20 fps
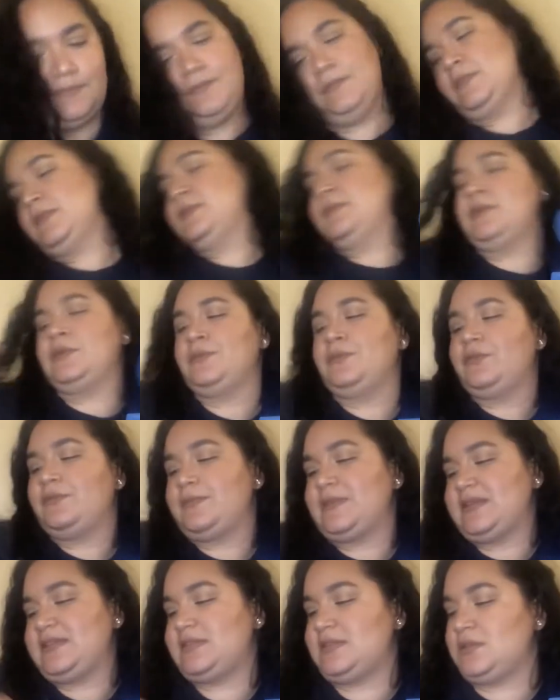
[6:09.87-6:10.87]
I'm gonna move
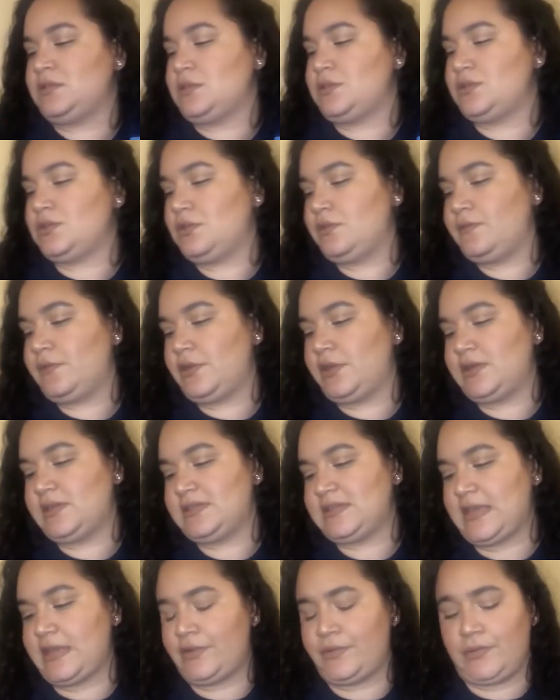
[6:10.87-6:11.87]
my scissors over there because
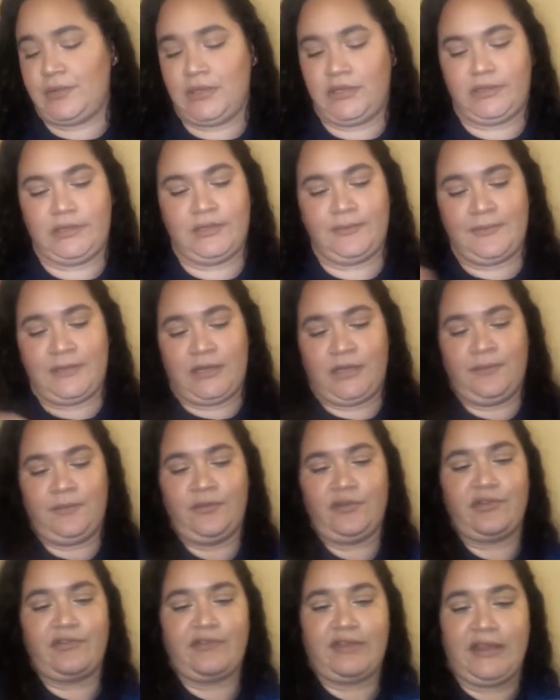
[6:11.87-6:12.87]
I don't need them
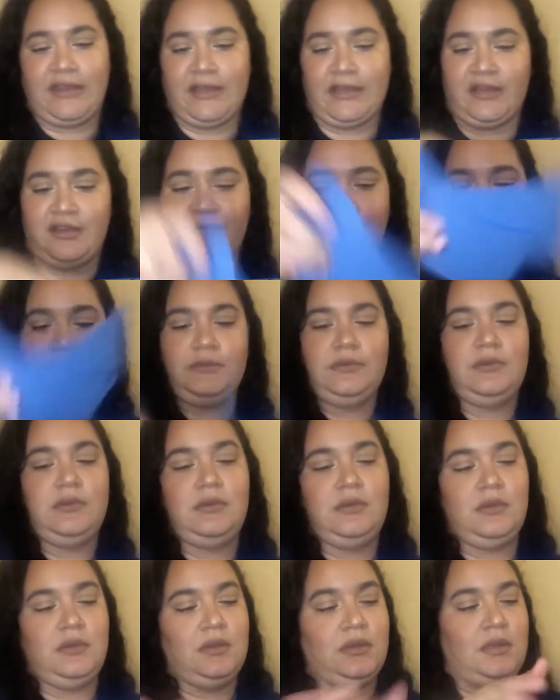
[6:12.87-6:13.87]
anymore right now.
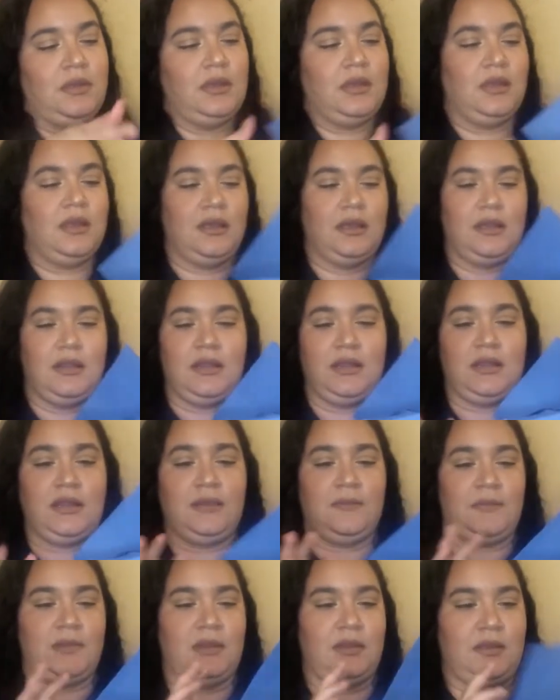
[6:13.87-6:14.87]
And then
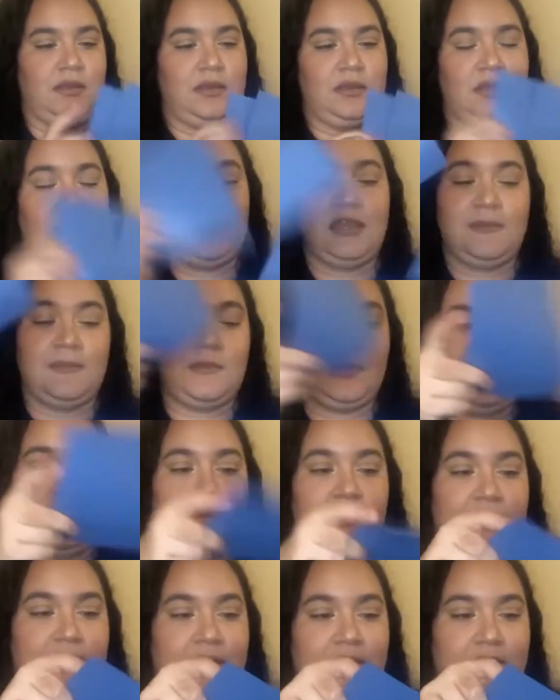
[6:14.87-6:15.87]
I'm gonna keep
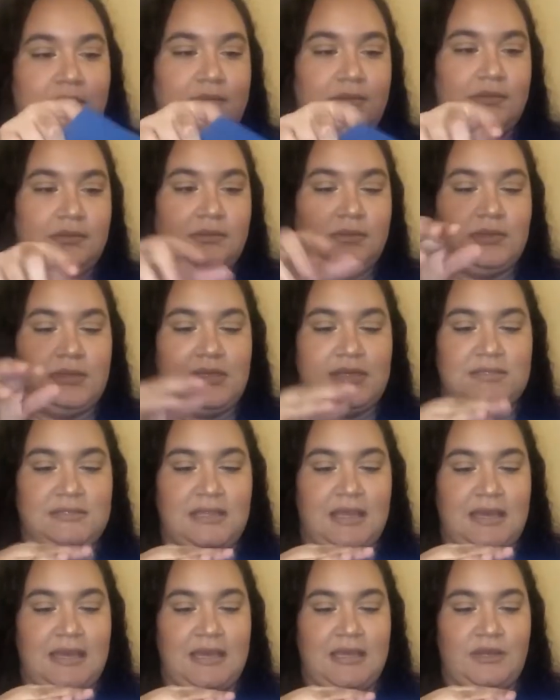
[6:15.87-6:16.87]
gluing because
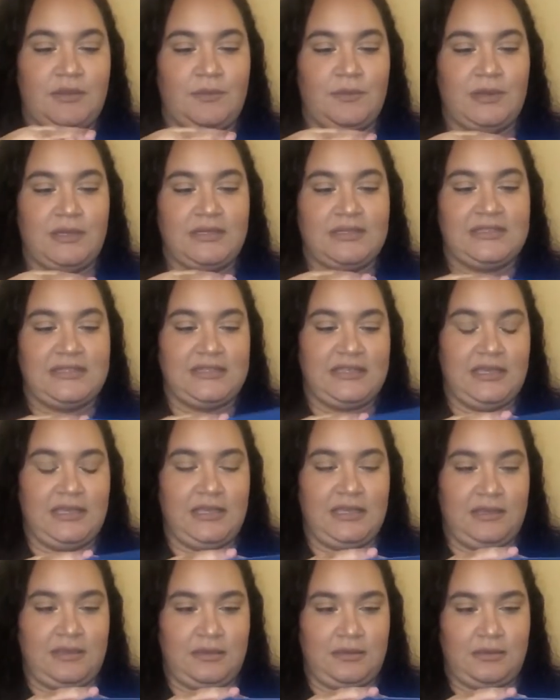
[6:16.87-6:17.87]
I don't want to
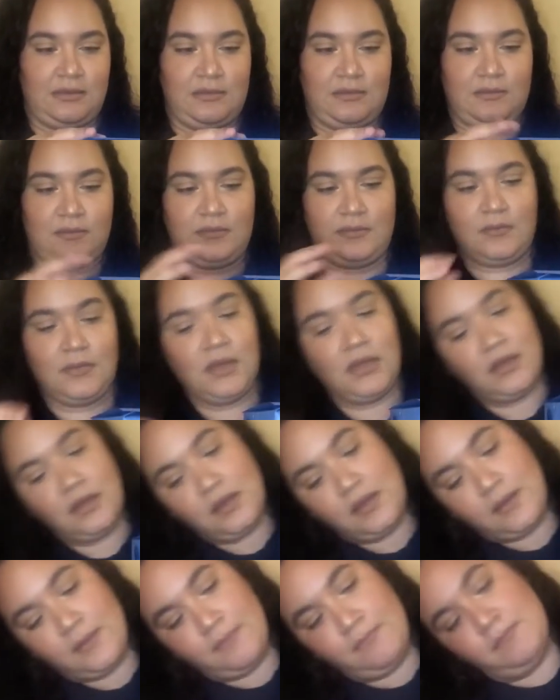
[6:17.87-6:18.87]
see
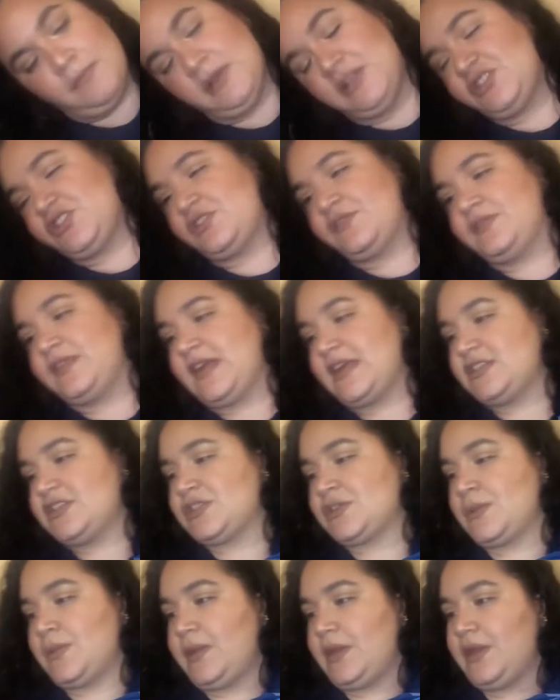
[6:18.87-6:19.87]
much of that
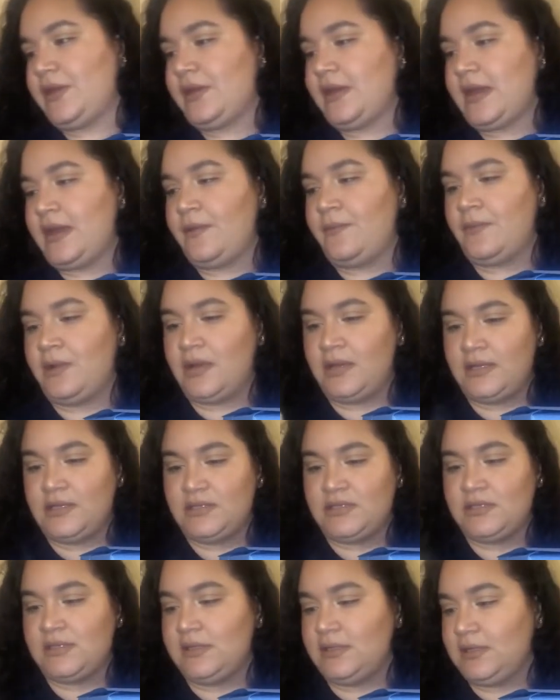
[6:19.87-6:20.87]
square. I want it
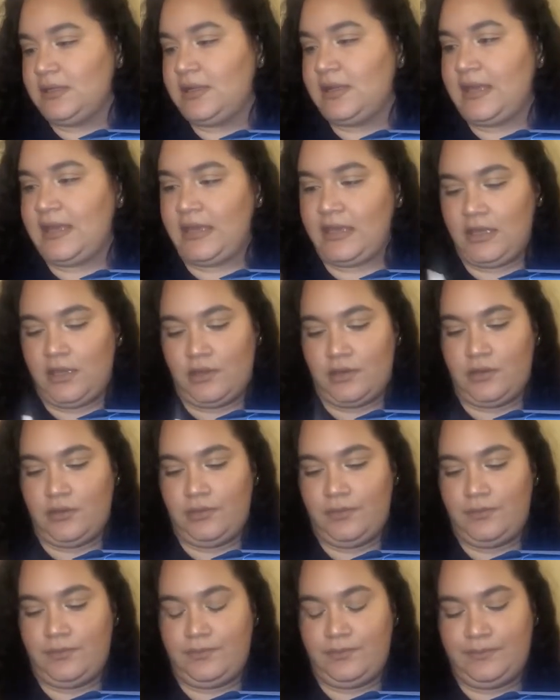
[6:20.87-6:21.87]
to look like a globe.